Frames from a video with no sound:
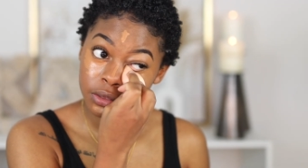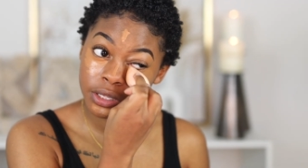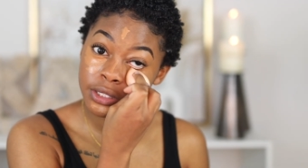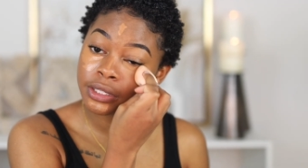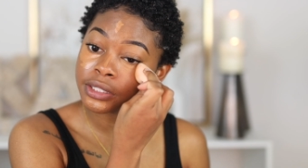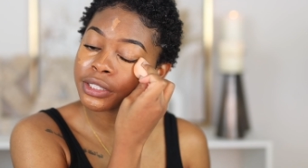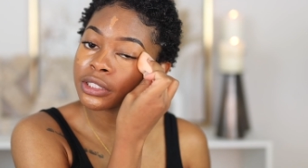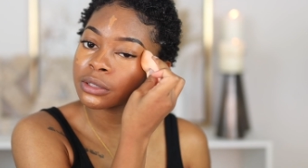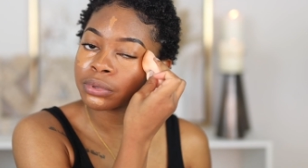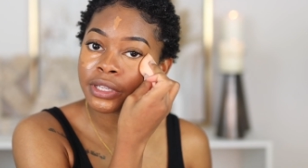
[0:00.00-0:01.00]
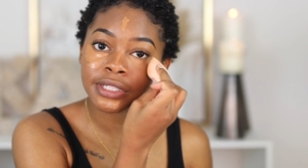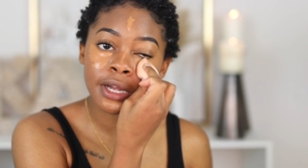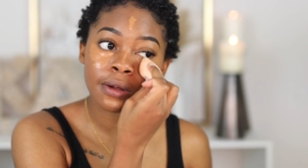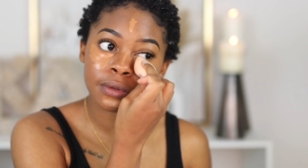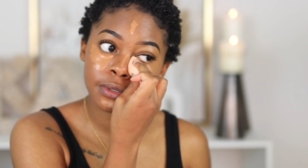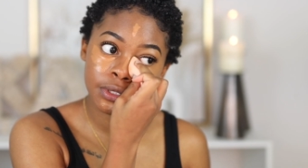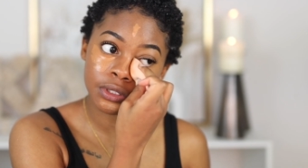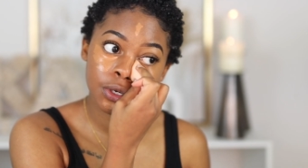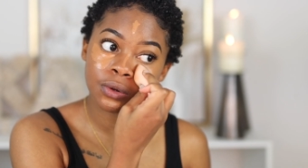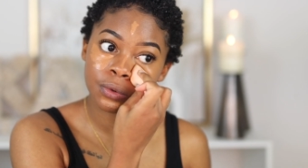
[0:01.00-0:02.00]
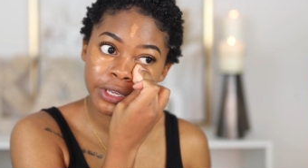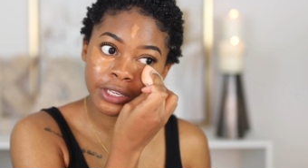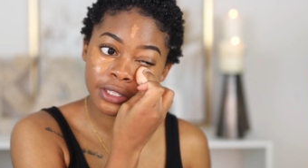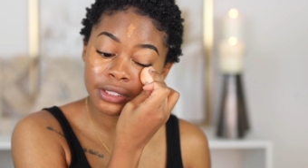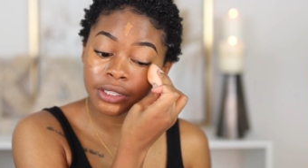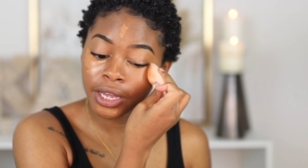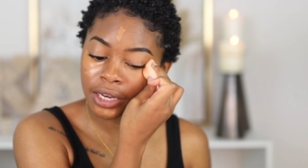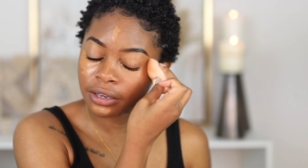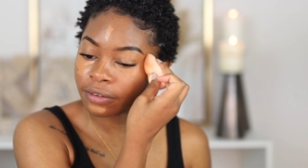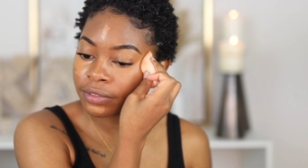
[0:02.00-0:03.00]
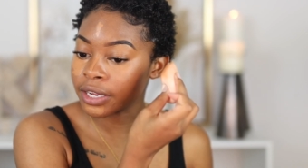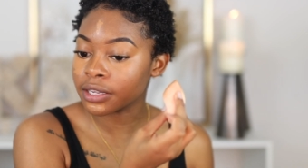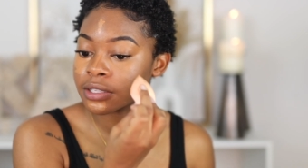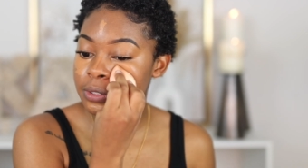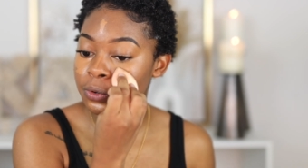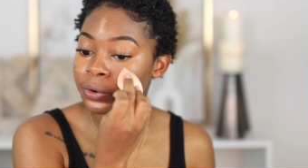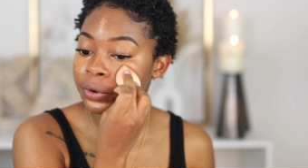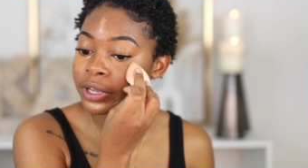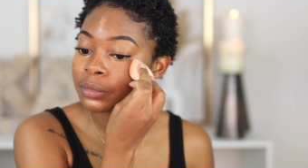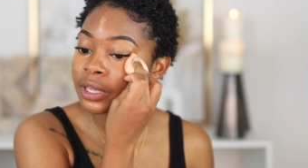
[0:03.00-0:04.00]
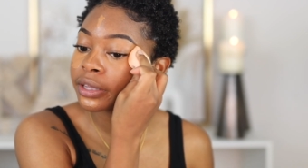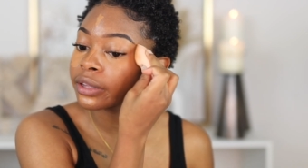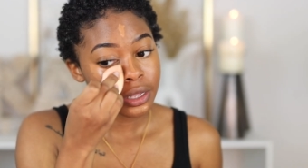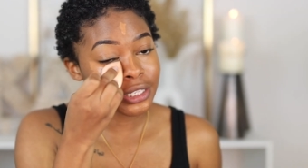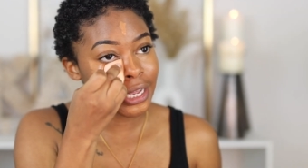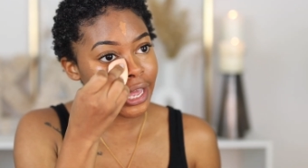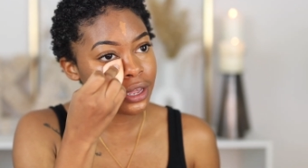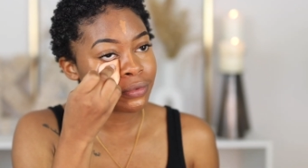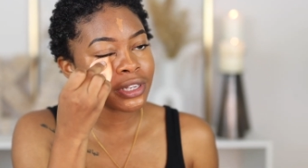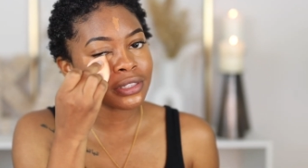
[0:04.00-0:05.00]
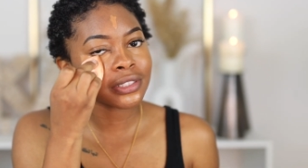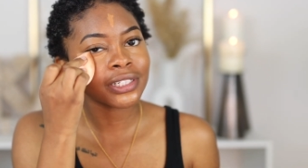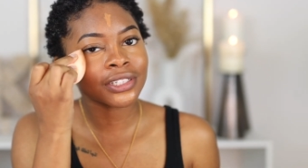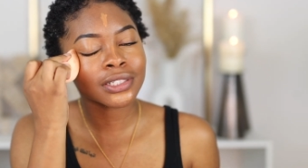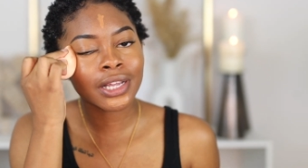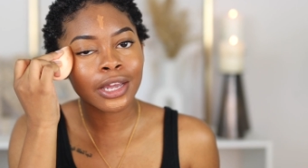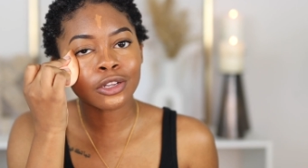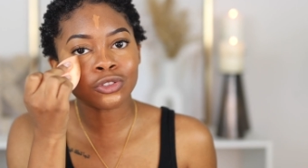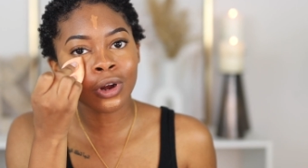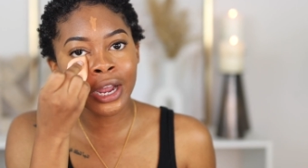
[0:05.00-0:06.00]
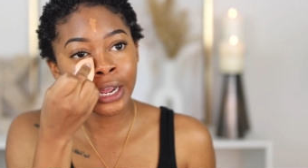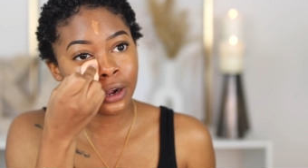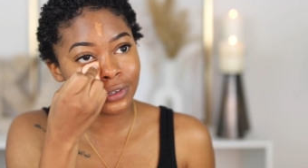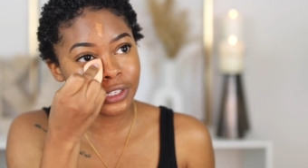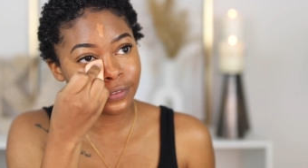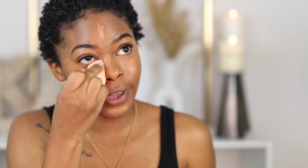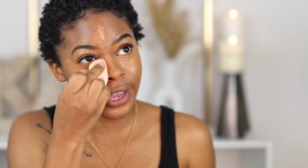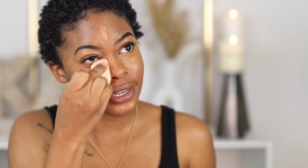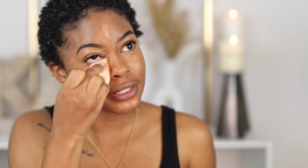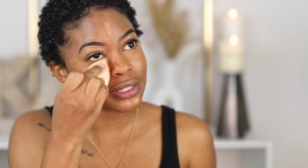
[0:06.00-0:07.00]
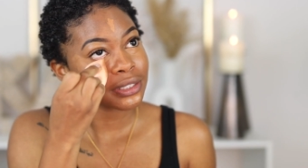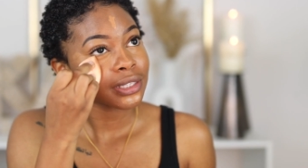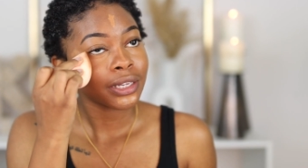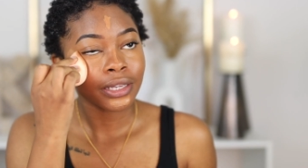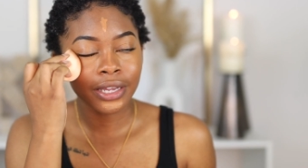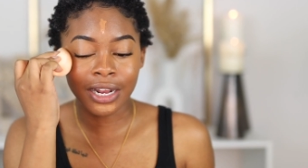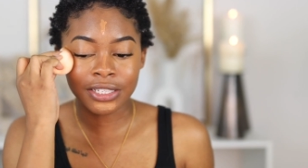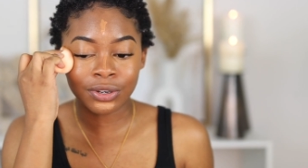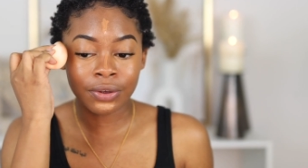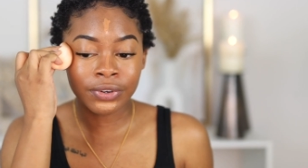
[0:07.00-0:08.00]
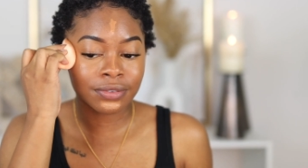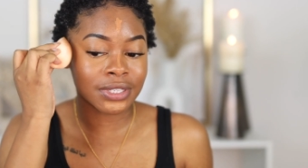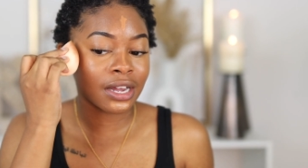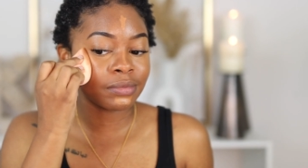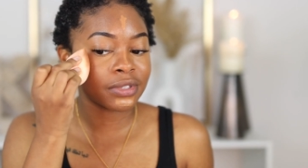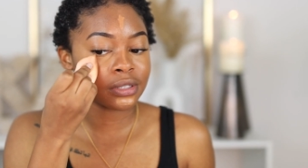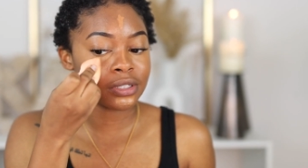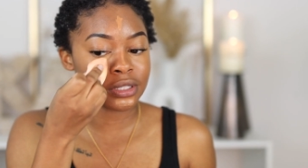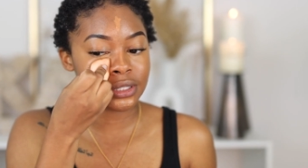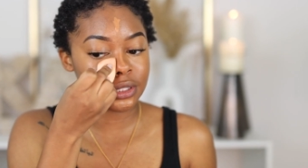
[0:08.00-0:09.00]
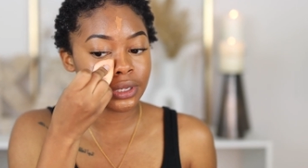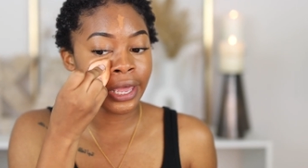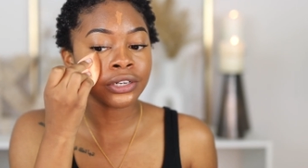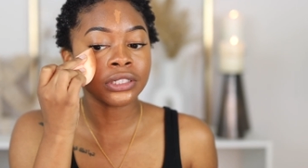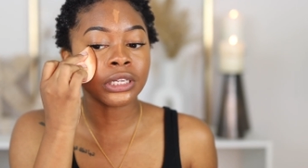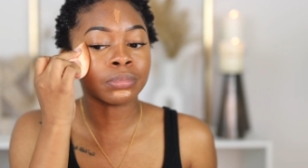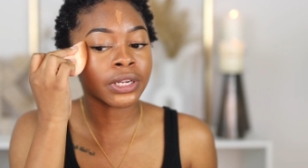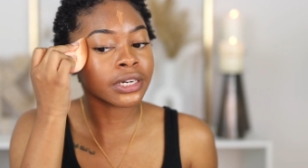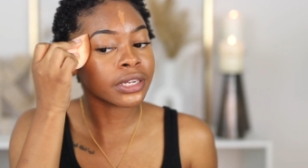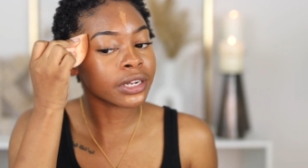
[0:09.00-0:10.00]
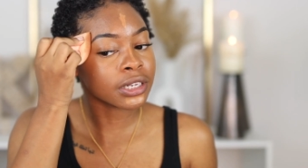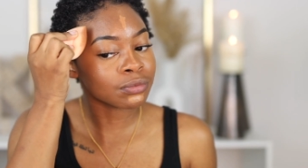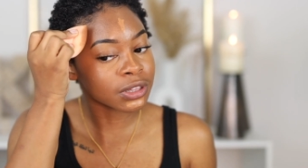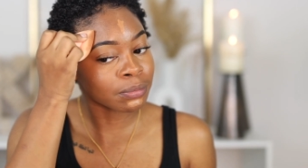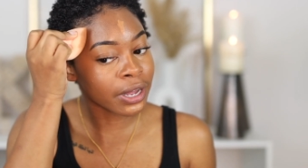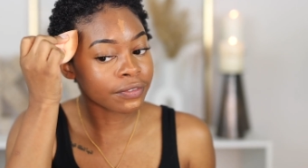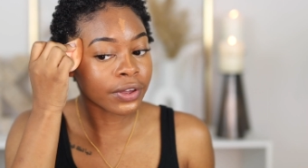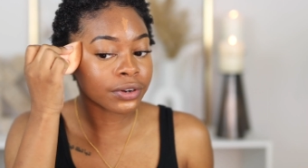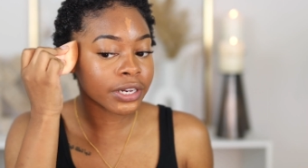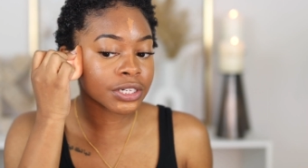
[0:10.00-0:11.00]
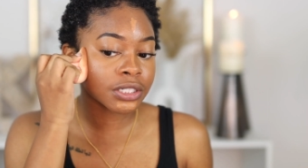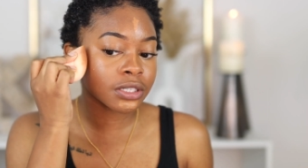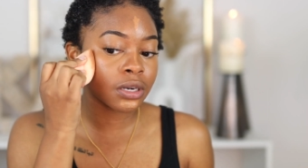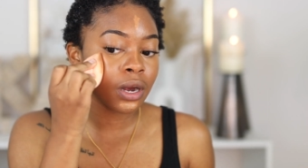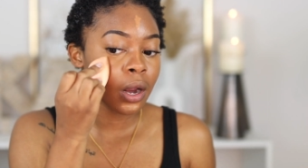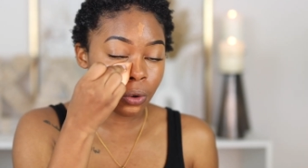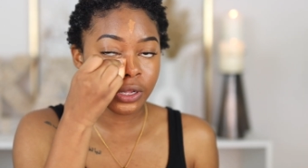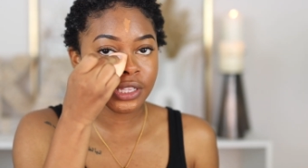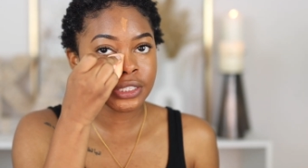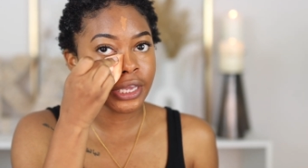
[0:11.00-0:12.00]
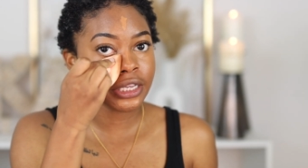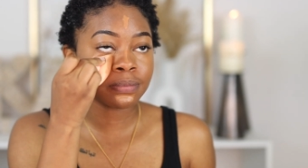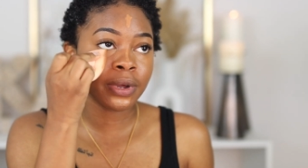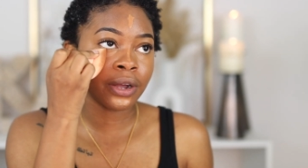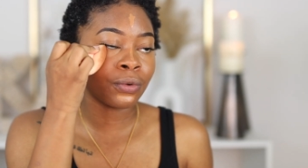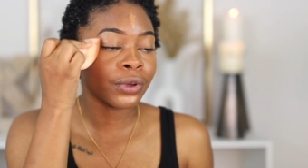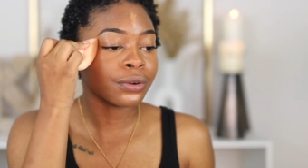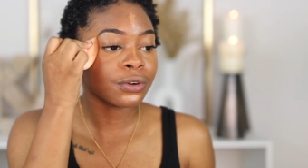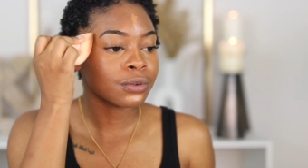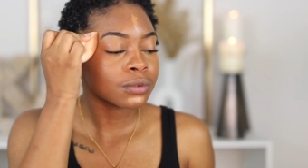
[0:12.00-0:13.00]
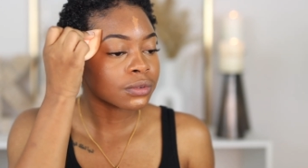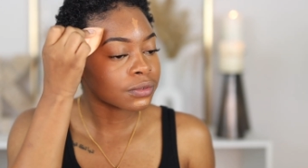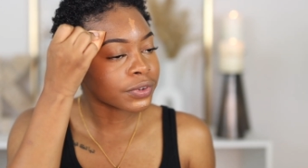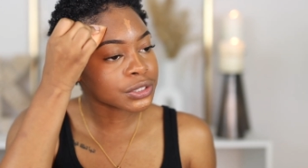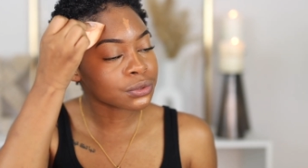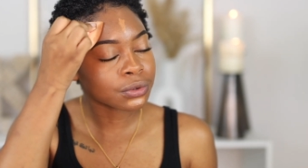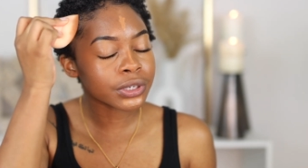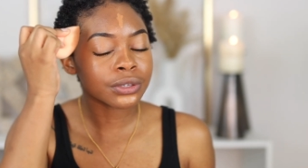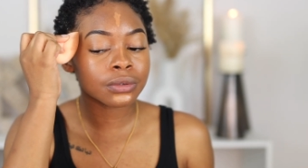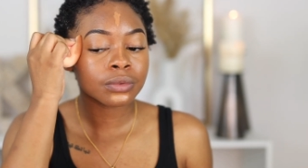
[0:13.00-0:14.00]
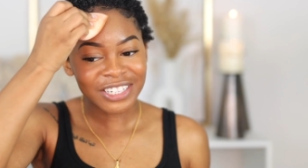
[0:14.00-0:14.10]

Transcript: This concealer blends out so easily. I love that it's so creamy, because I hate when concealers like dry down really fast and I don't have enough time to just actually blend it in with my foundation, or in this case, my oil, facial oil.